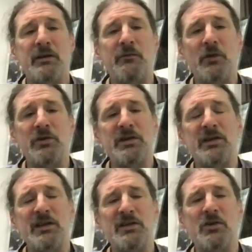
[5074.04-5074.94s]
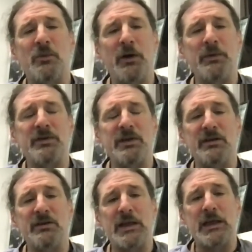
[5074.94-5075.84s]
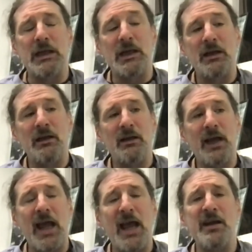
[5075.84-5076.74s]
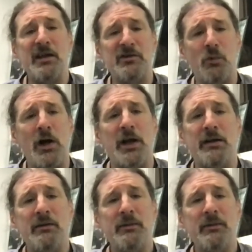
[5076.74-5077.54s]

for statistical purposes, the n is one